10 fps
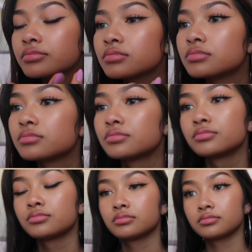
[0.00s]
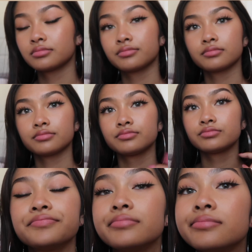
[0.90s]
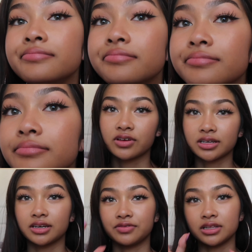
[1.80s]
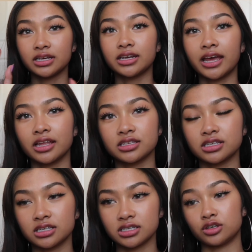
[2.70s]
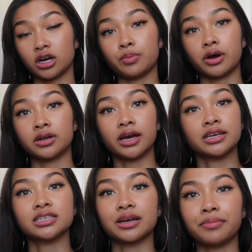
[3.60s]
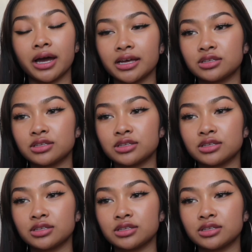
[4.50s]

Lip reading: I feel like it really enhances dark brown eyes like mine.